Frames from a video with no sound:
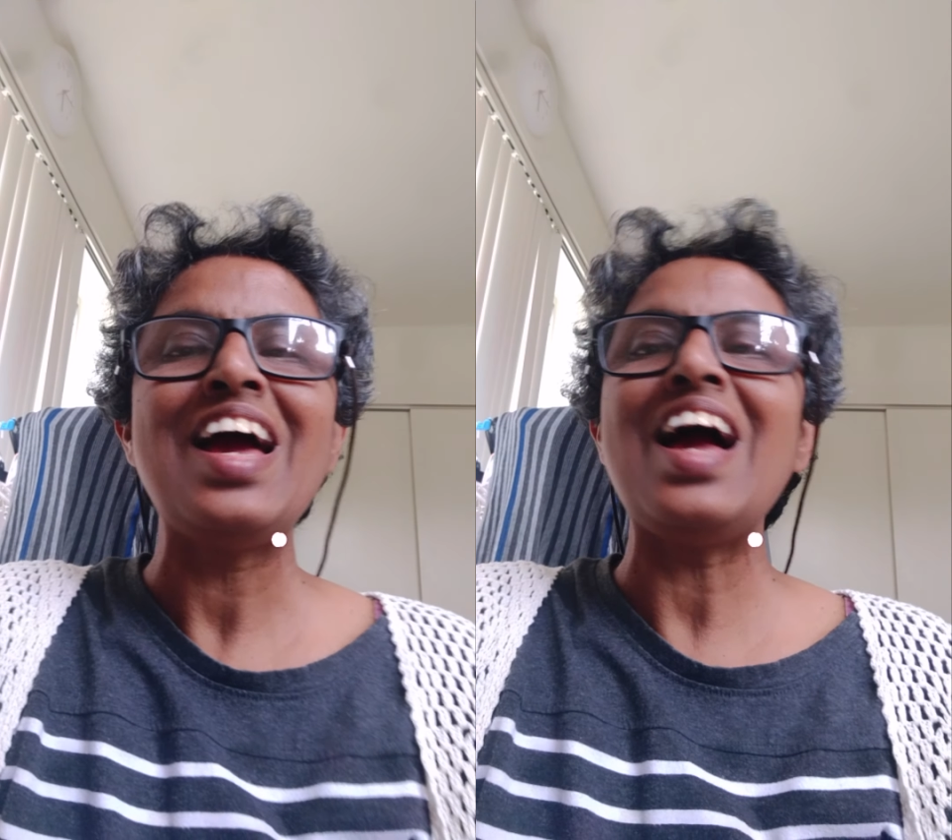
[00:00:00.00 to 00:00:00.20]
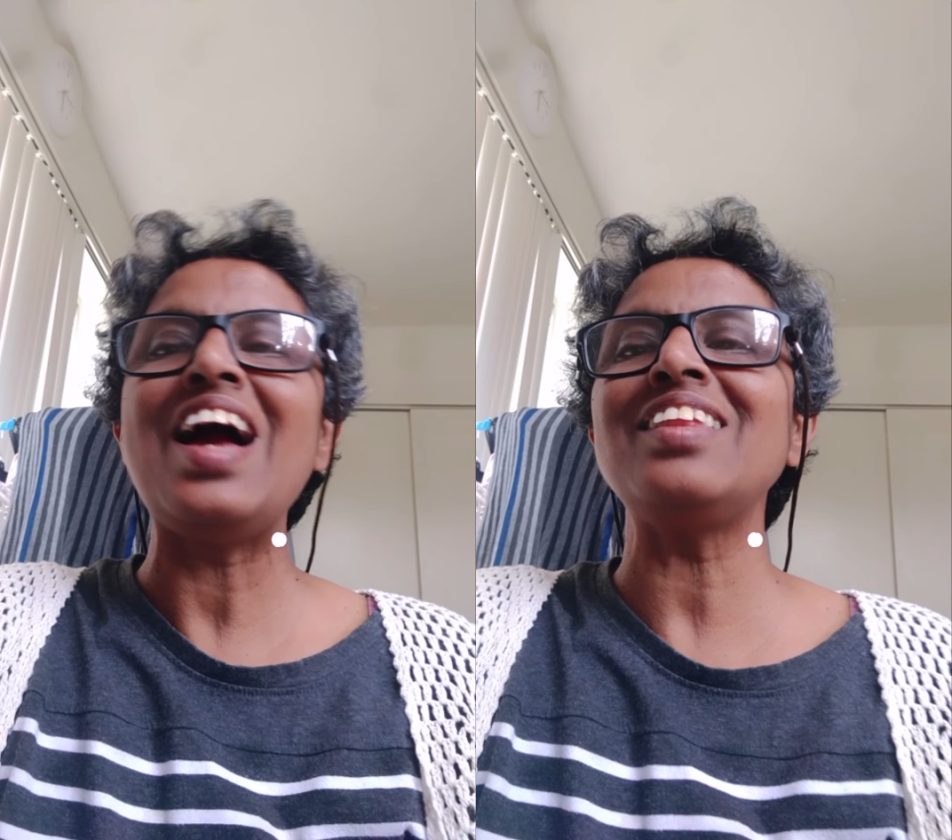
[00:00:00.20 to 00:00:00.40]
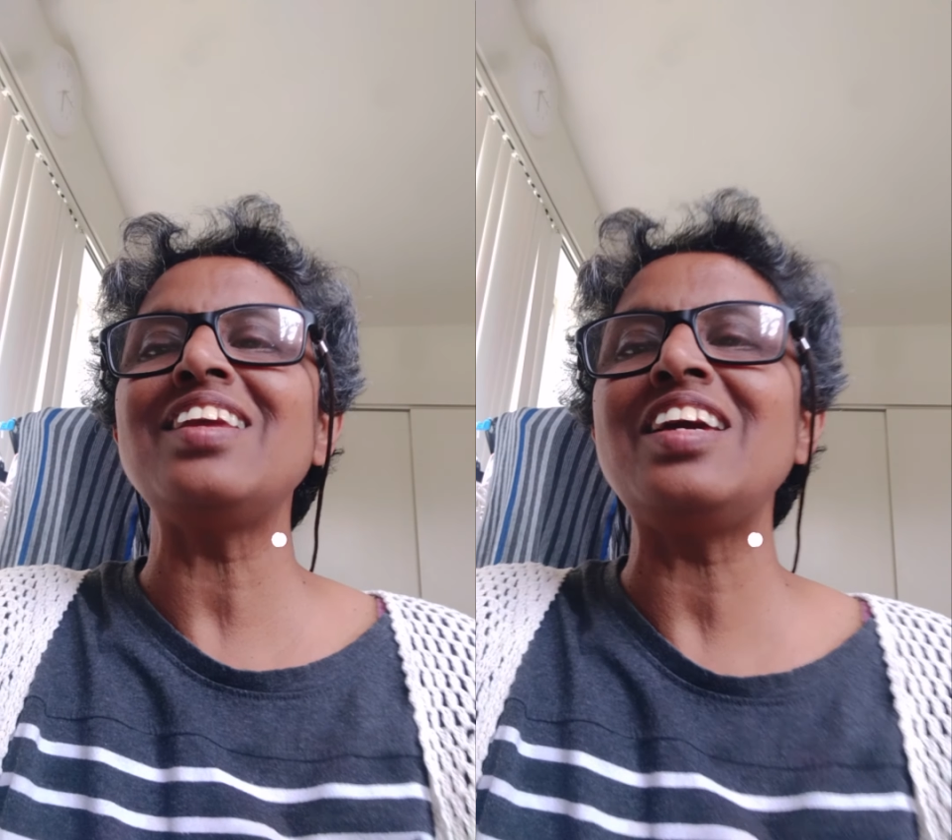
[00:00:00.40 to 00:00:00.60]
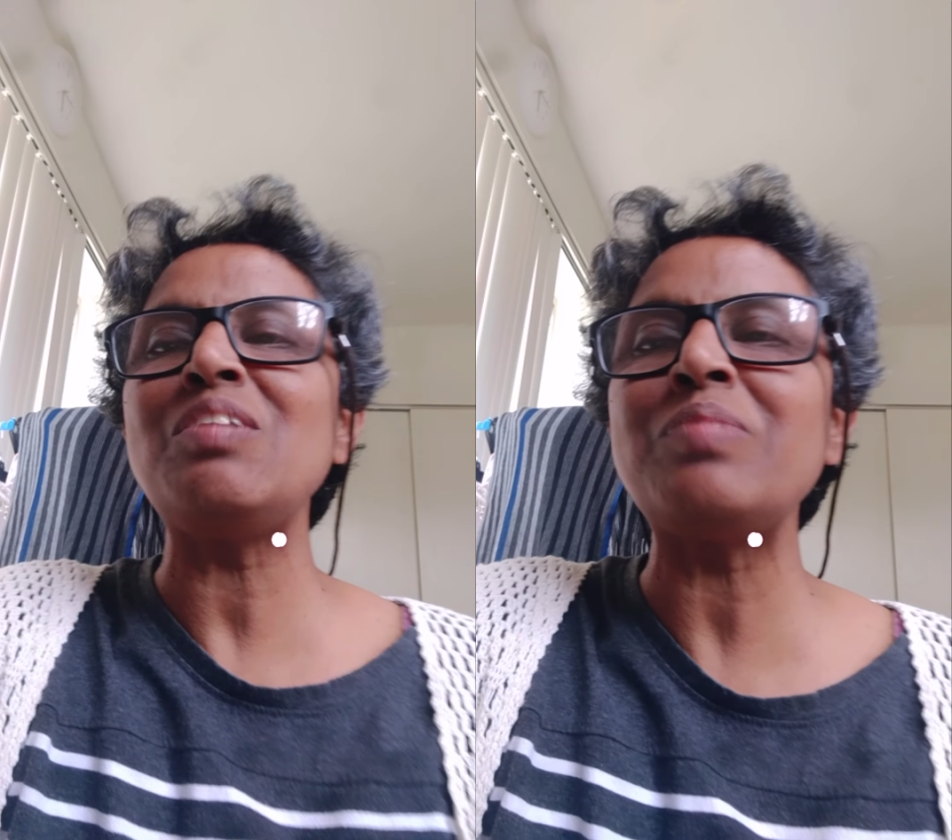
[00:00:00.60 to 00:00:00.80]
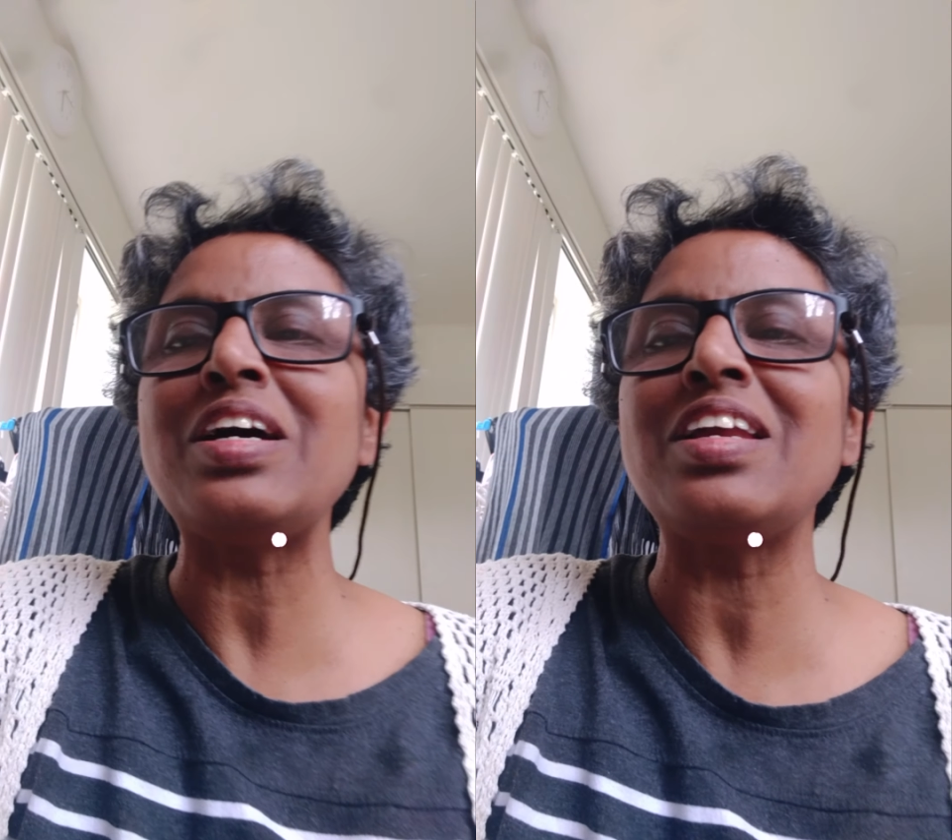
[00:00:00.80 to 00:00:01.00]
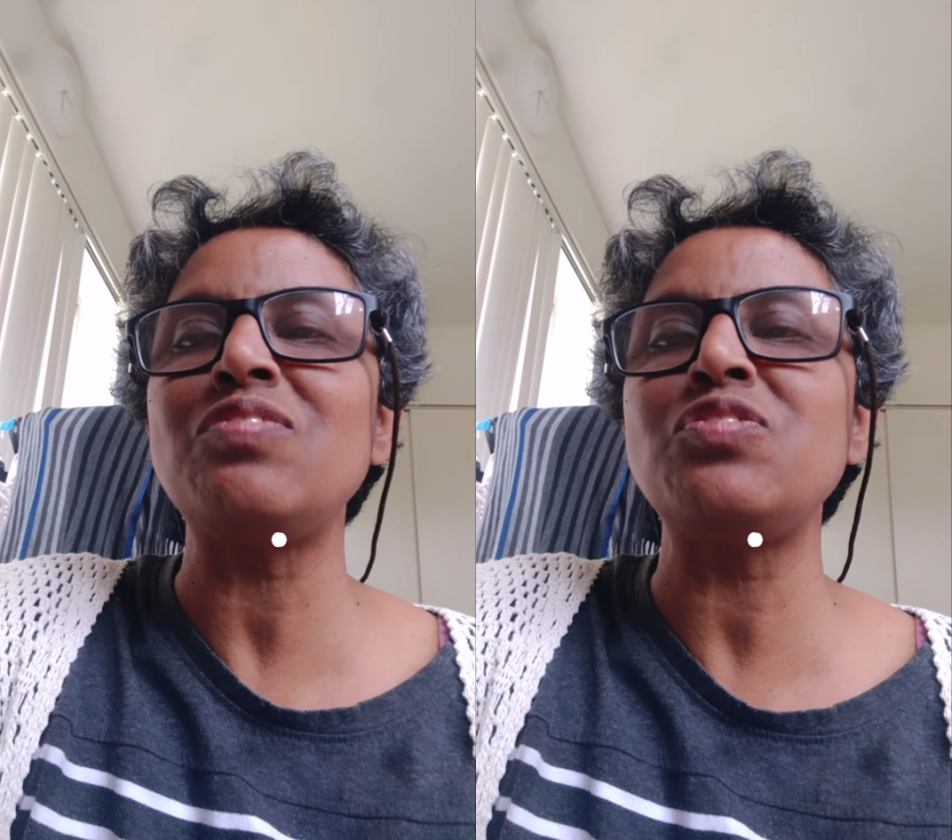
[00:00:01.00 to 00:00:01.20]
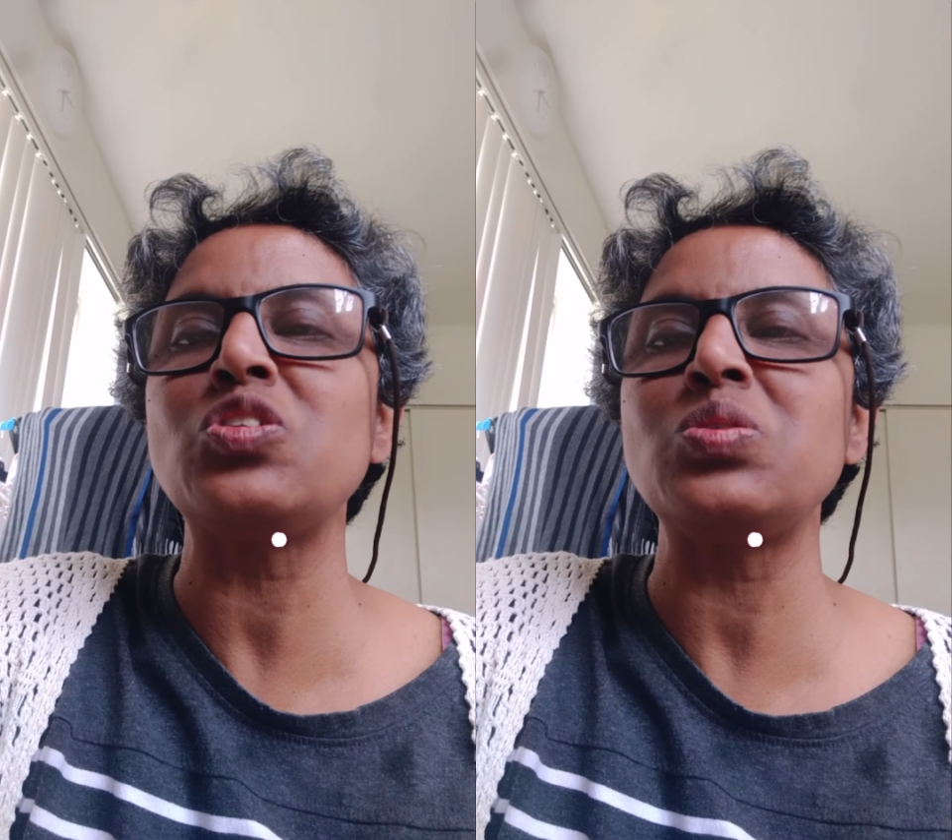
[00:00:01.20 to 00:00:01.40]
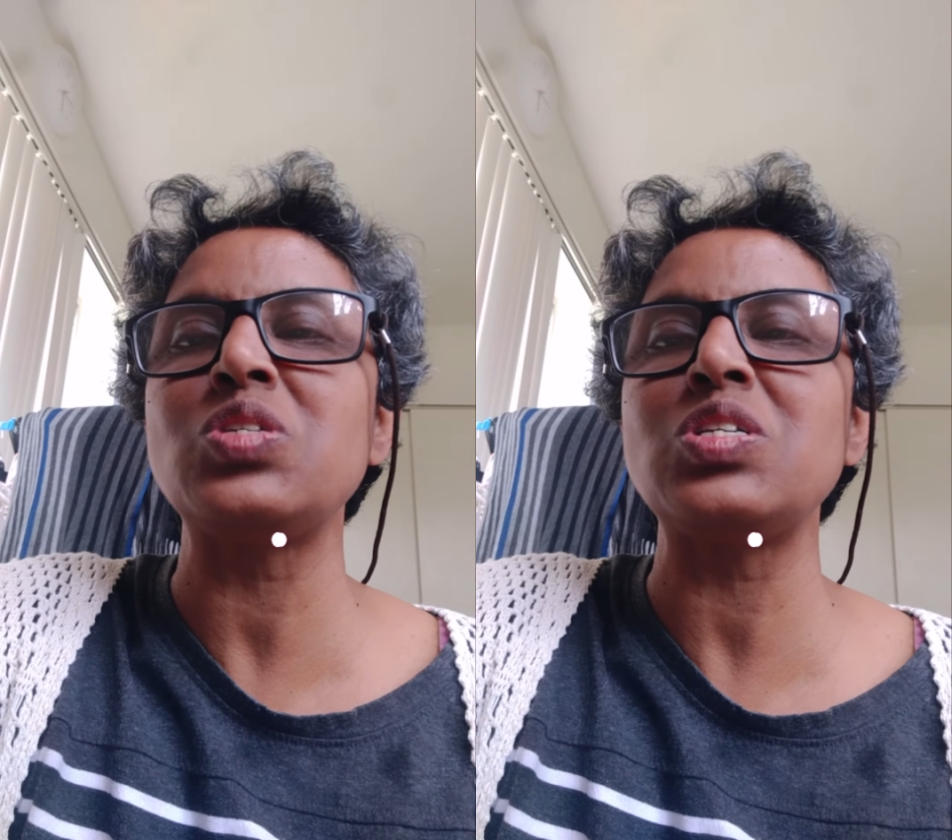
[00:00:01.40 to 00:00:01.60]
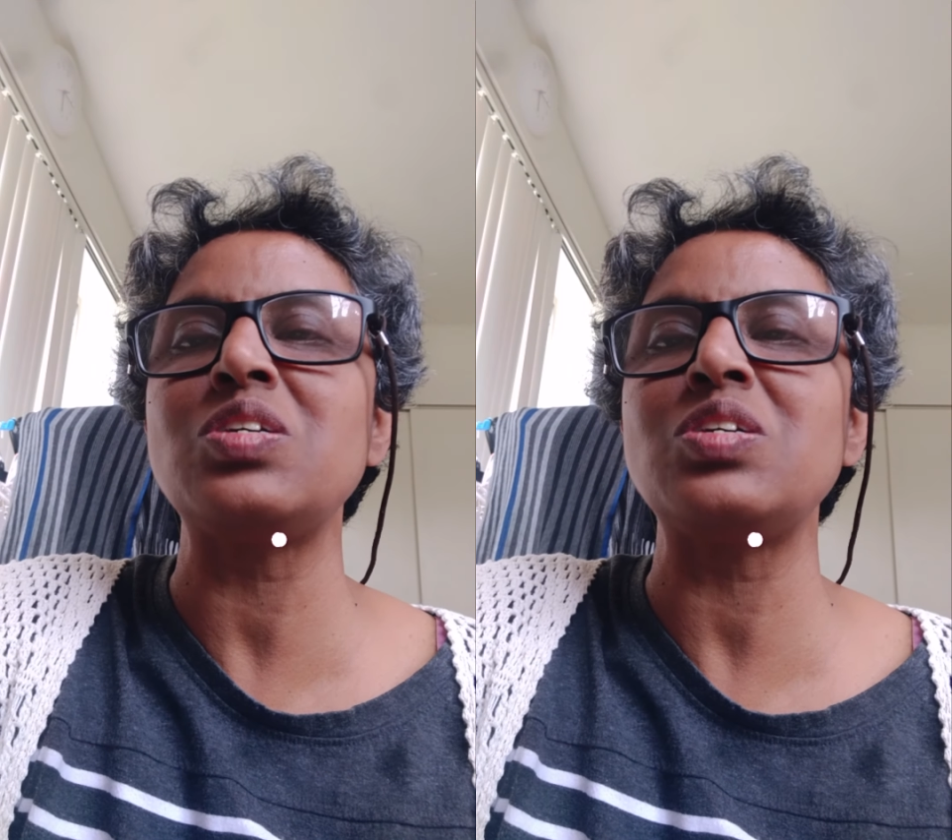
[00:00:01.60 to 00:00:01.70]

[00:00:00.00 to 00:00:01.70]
And the hymn that I've chosen,